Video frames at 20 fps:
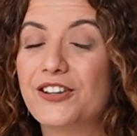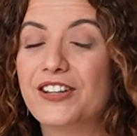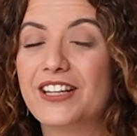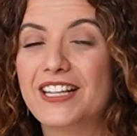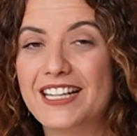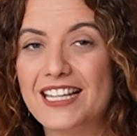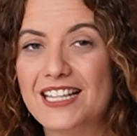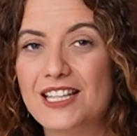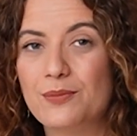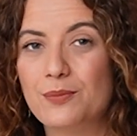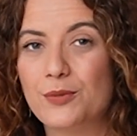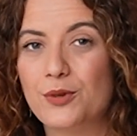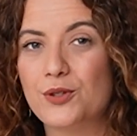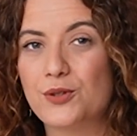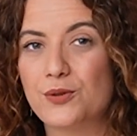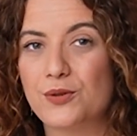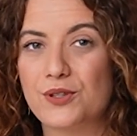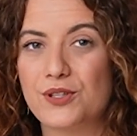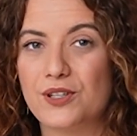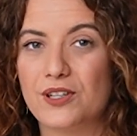going to get the
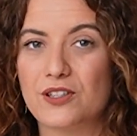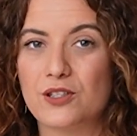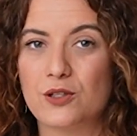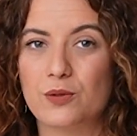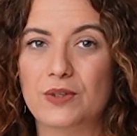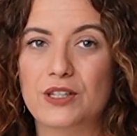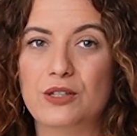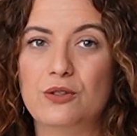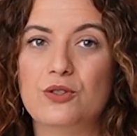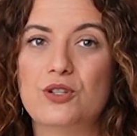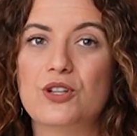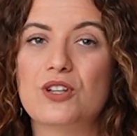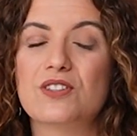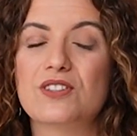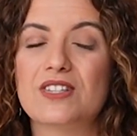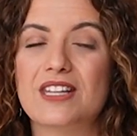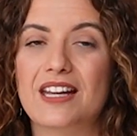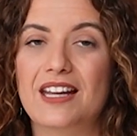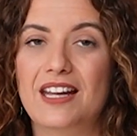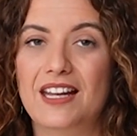most results when you just